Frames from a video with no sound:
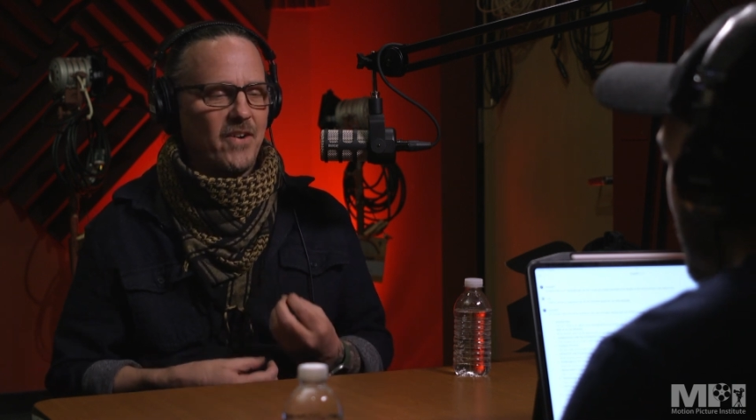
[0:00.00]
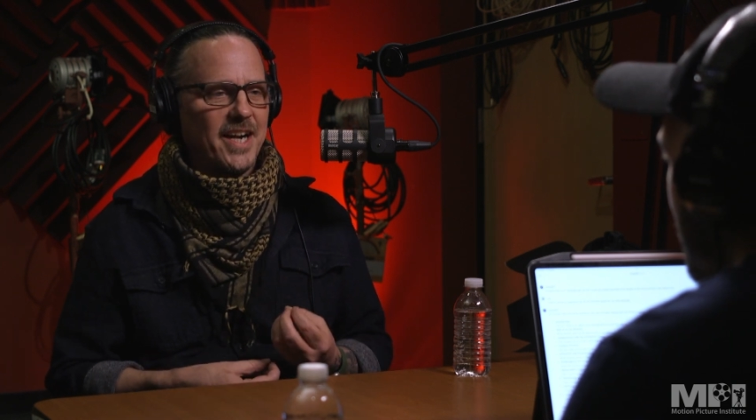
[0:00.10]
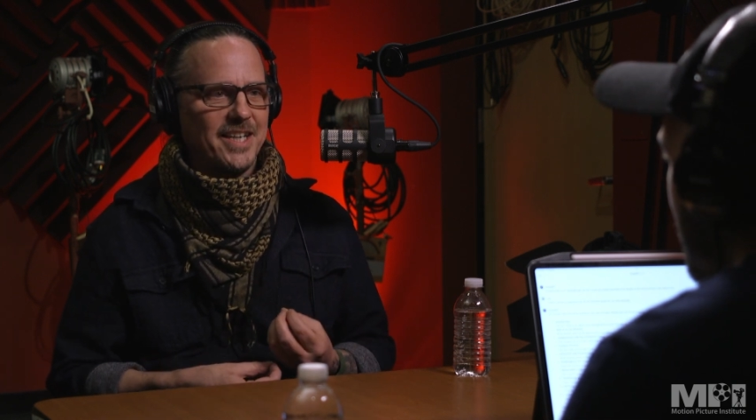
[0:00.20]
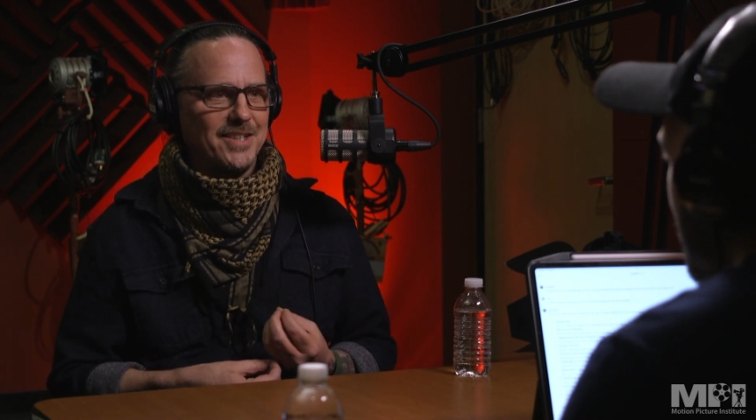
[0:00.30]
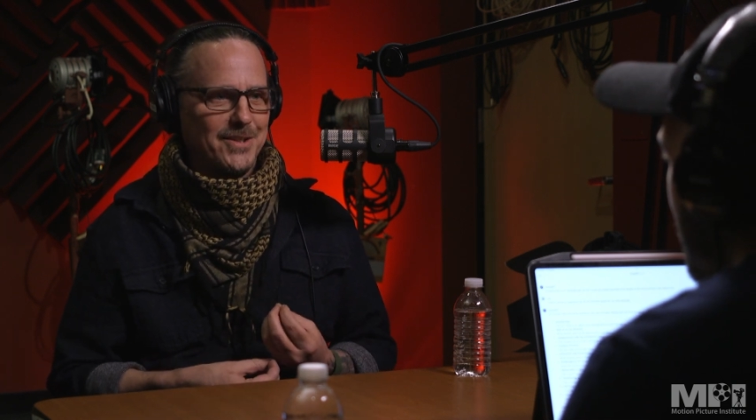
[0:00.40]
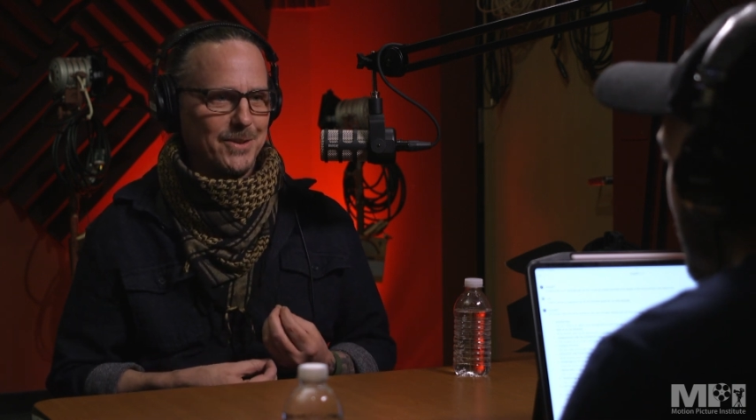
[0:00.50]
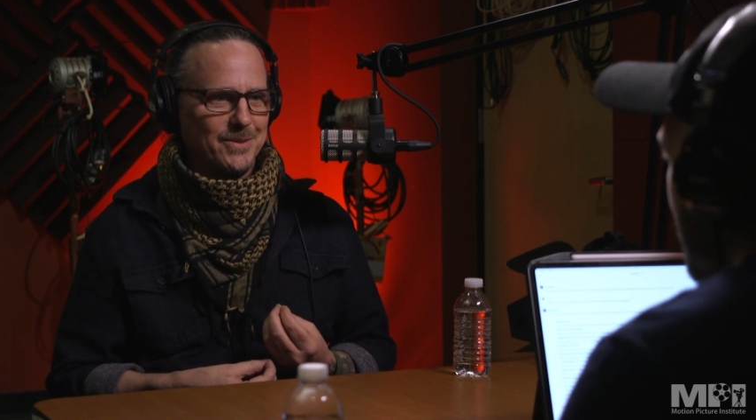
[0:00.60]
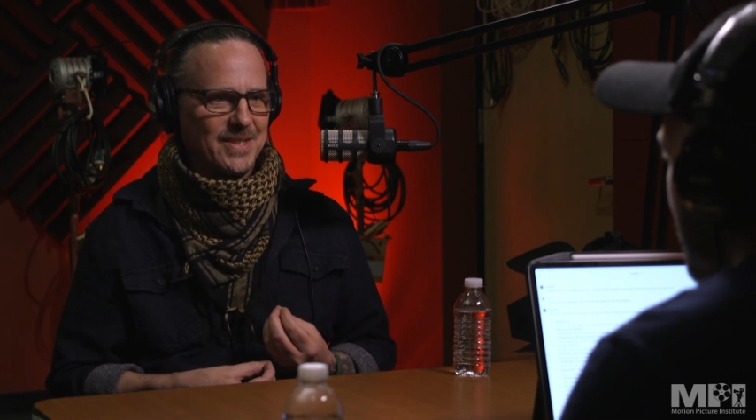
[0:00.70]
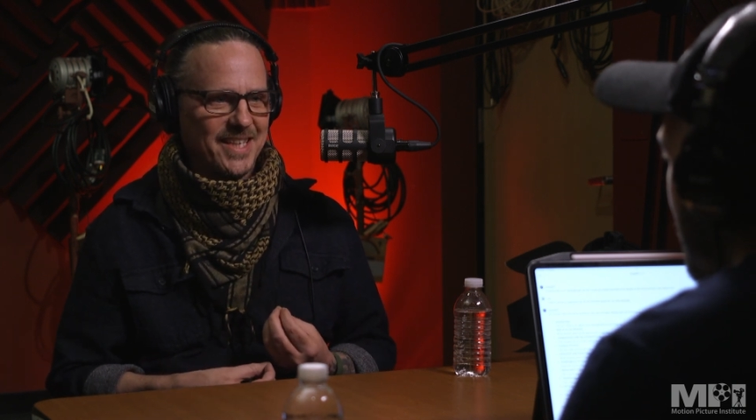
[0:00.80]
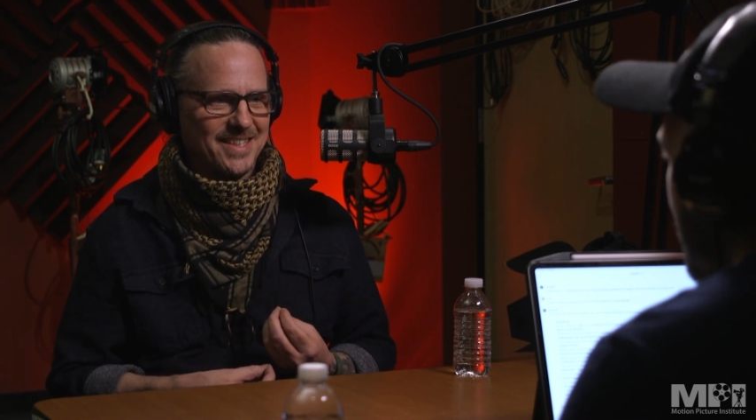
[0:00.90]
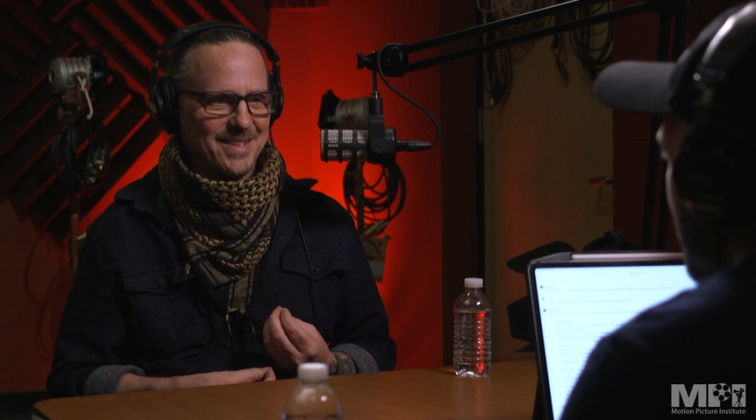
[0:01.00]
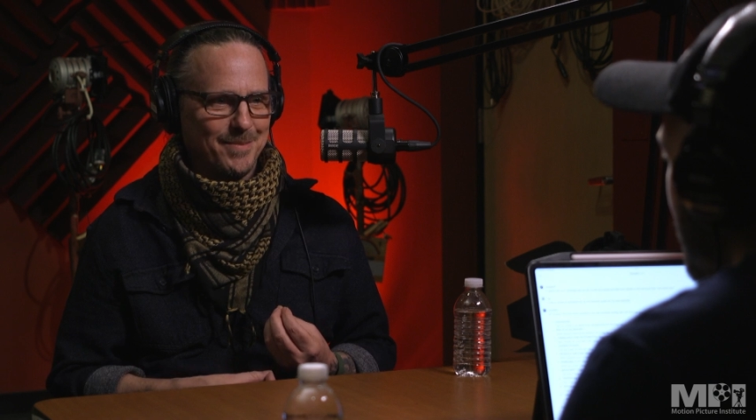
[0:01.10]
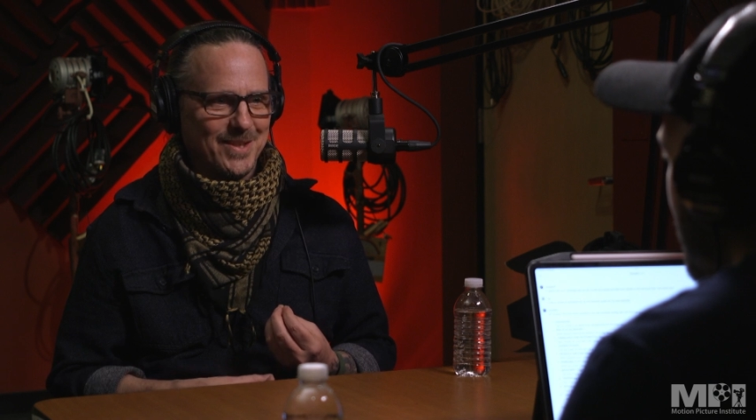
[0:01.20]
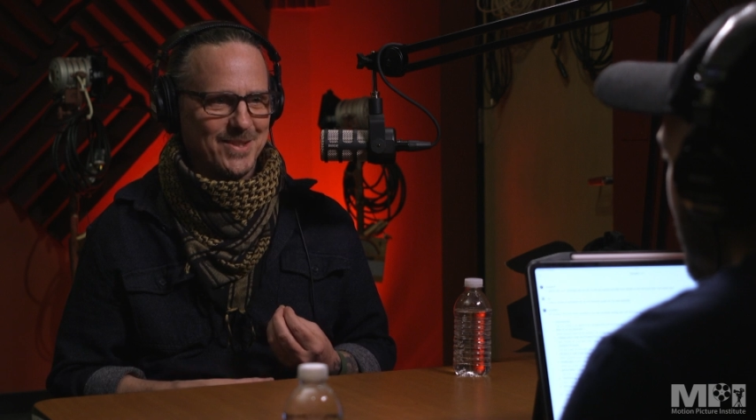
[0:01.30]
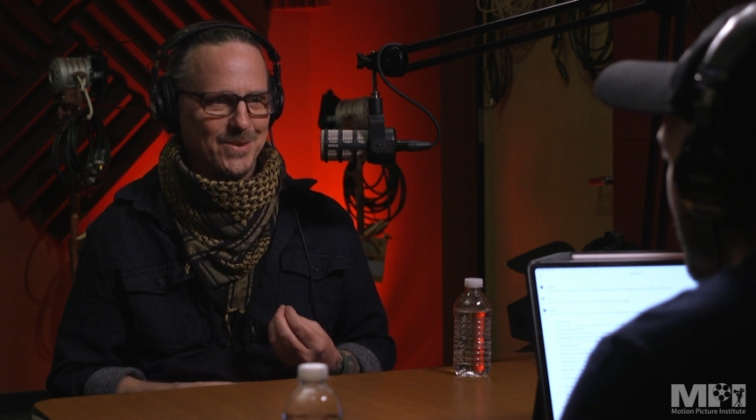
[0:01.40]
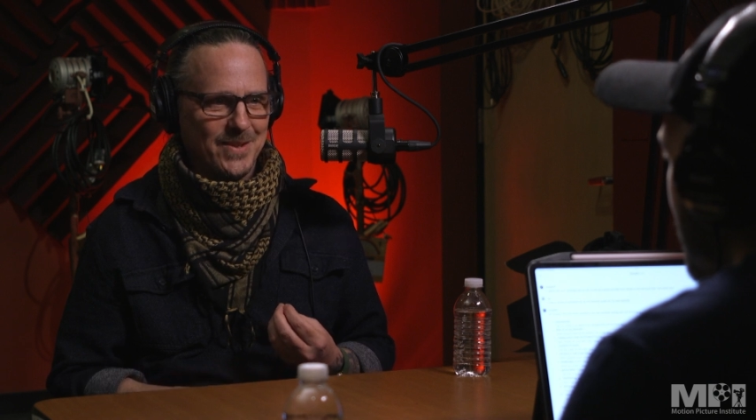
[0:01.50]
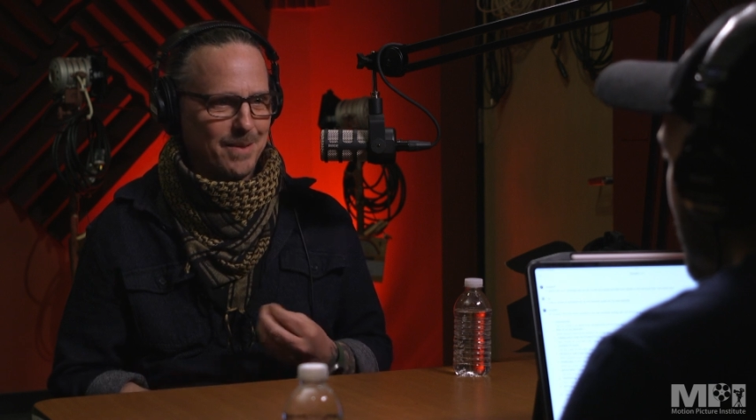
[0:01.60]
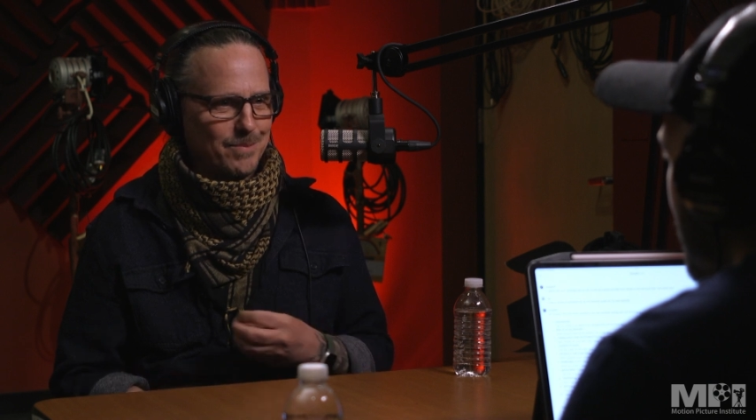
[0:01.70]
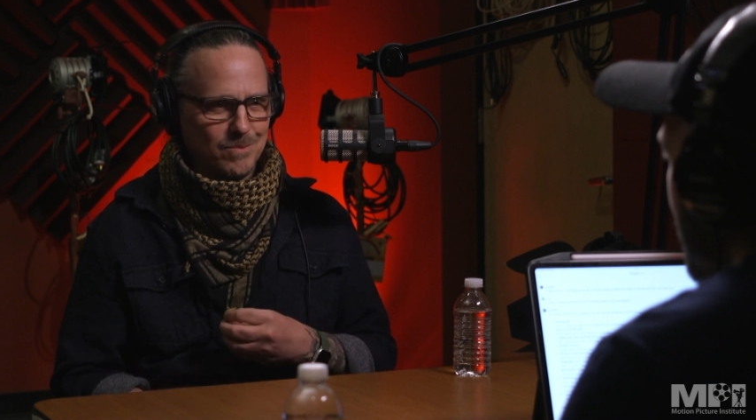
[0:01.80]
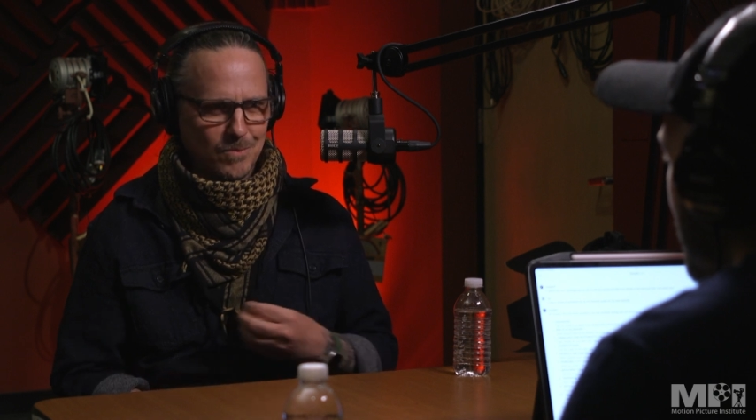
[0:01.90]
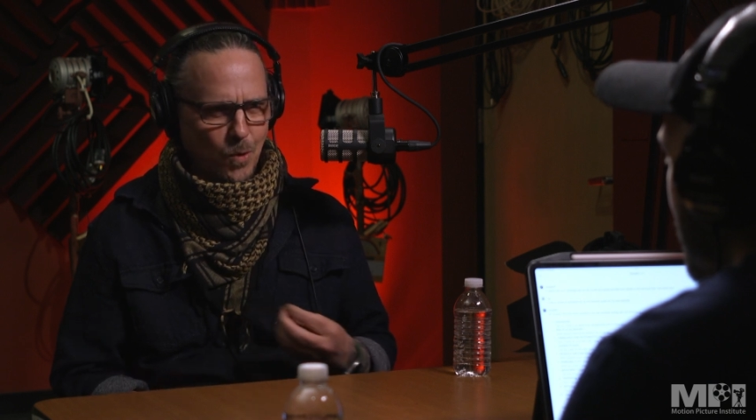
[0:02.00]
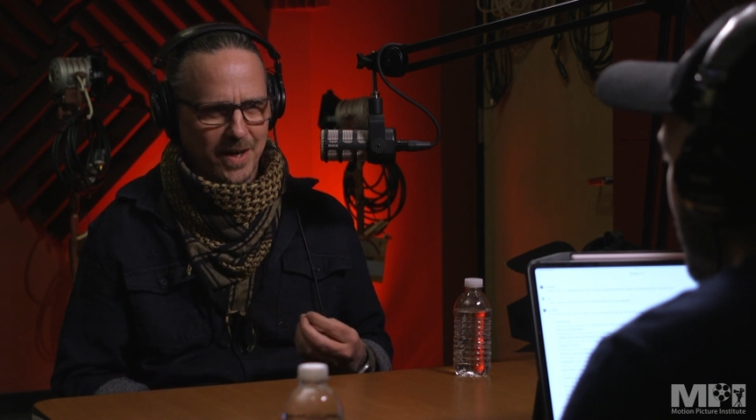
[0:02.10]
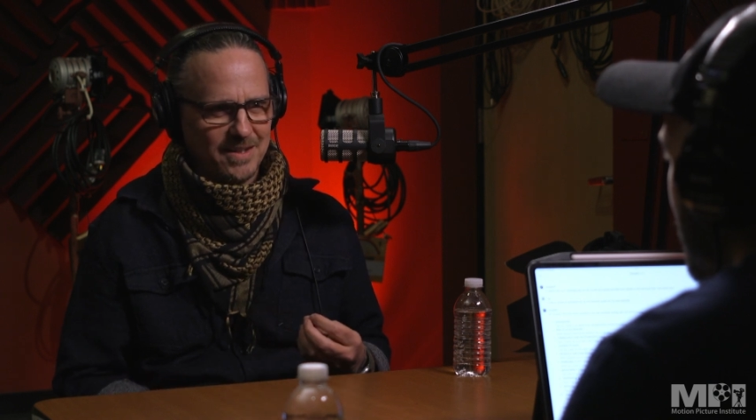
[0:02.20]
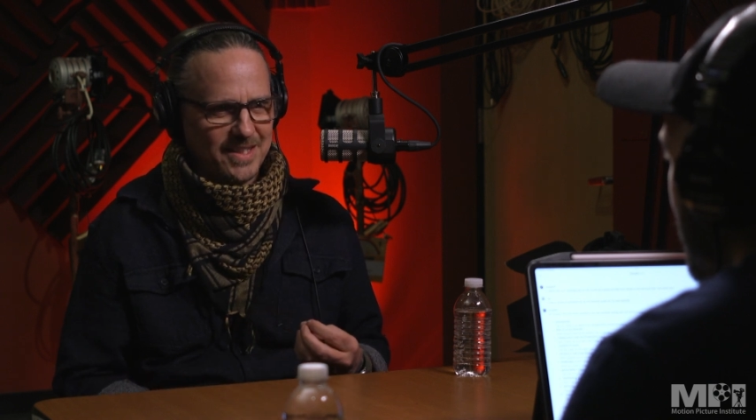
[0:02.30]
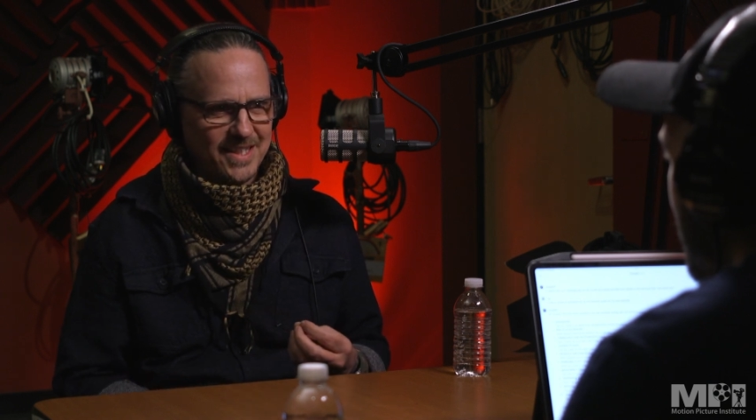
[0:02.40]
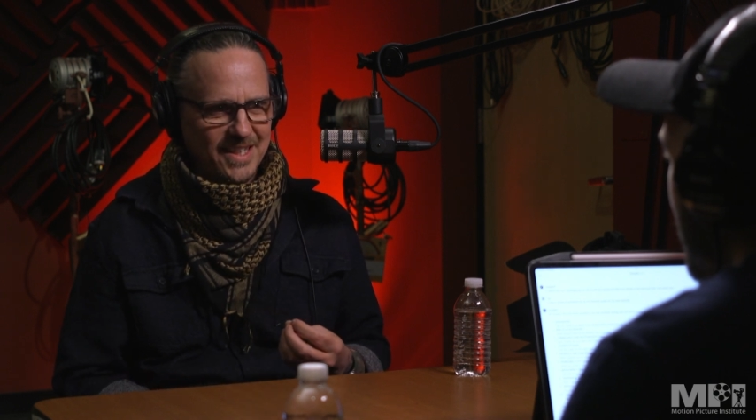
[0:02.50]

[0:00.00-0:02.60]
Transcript: I could do to get something to them quickly.